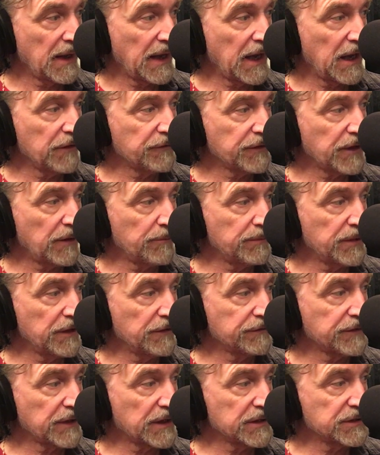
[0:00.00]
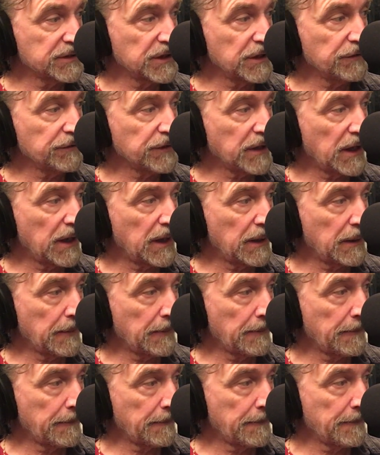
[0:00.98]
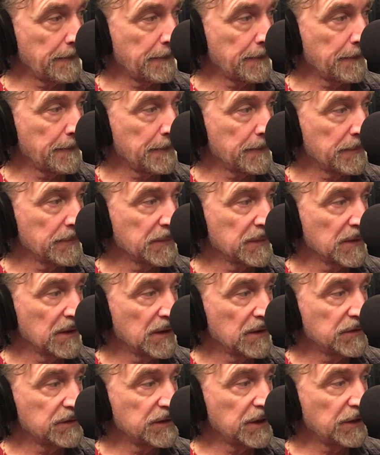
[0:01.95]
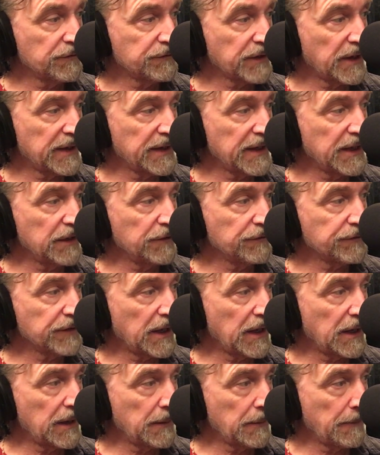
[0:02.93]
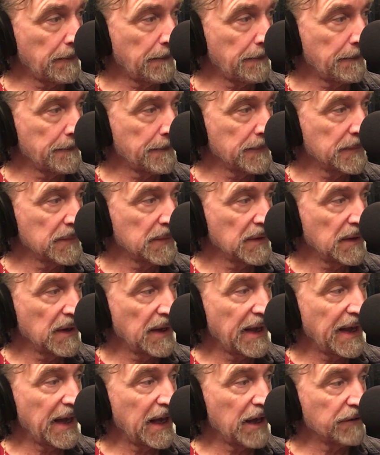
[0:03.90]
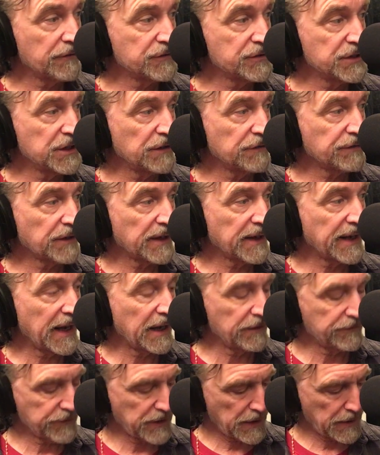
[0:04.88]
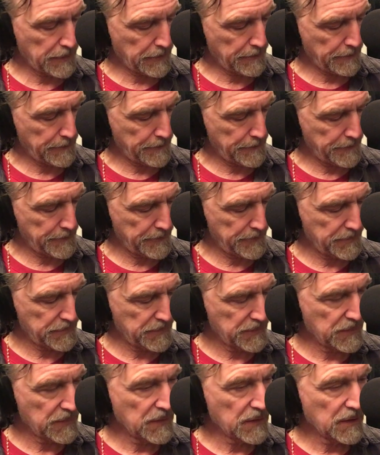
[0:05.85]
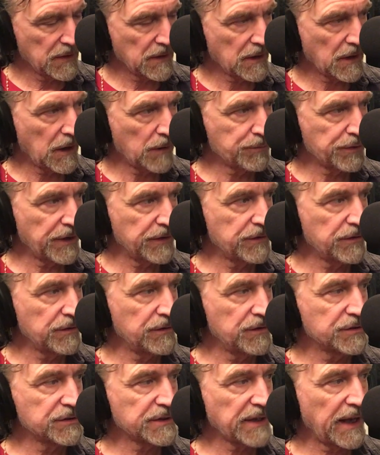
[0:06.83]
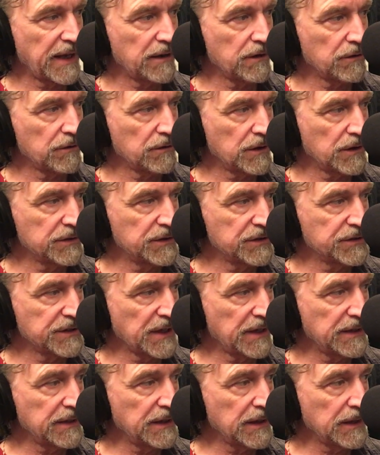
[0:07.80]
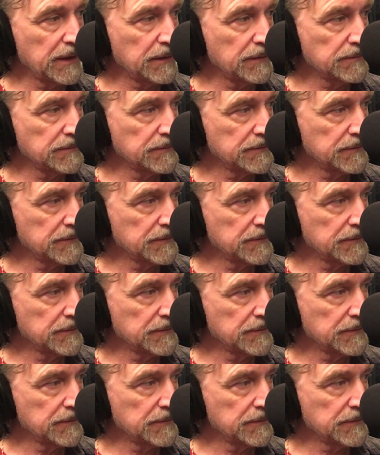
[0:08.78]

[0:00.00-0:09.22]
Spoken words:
A flat, B flat, C flat, D flat, E flat, F, G flat, A flat. I'll play through the scale descending.